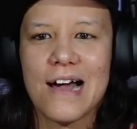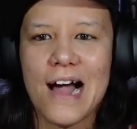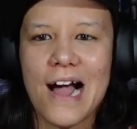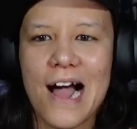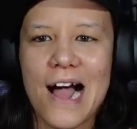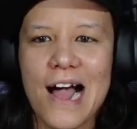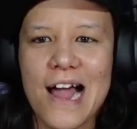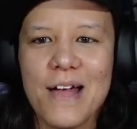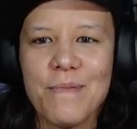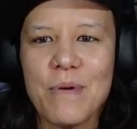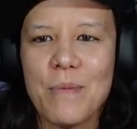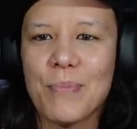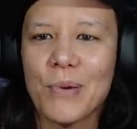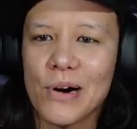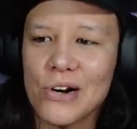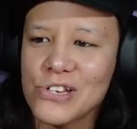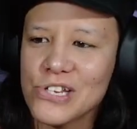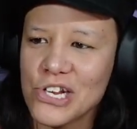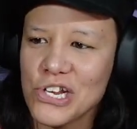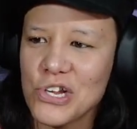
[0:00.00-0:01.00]
I am a
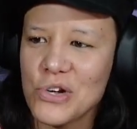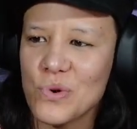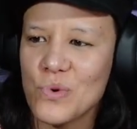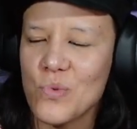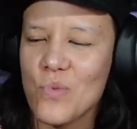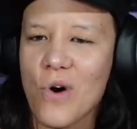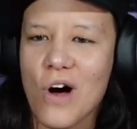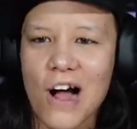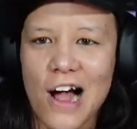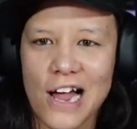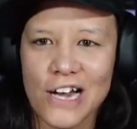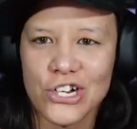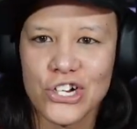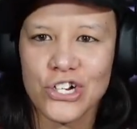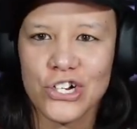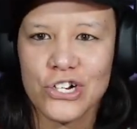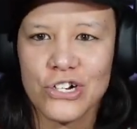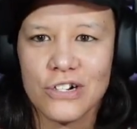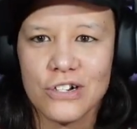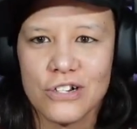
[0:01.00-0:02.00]
person you
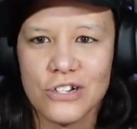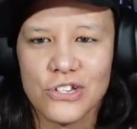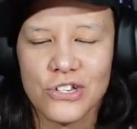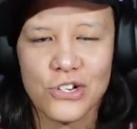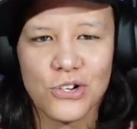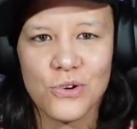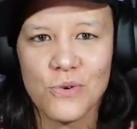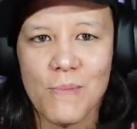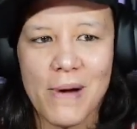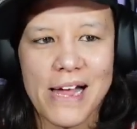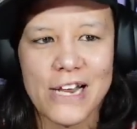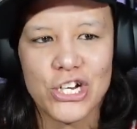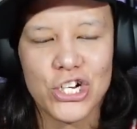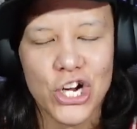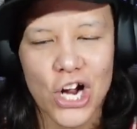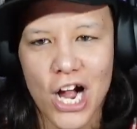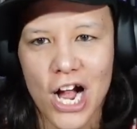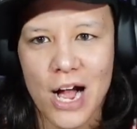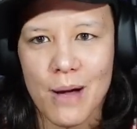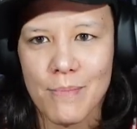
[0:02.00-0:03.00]
watch do my
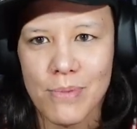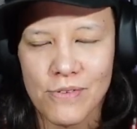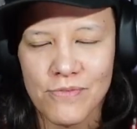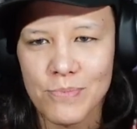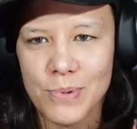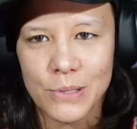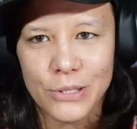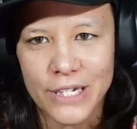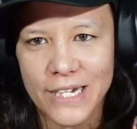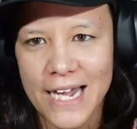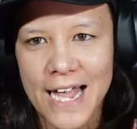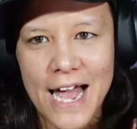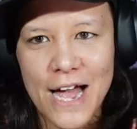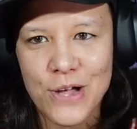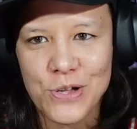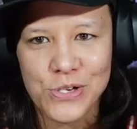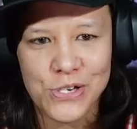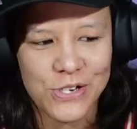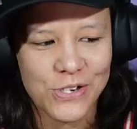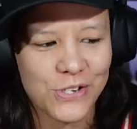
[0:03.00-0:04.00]
job of building
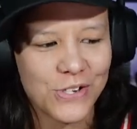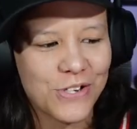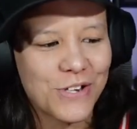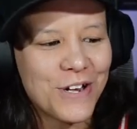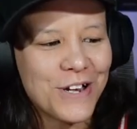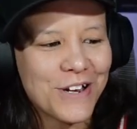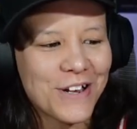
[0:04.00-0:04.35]
houses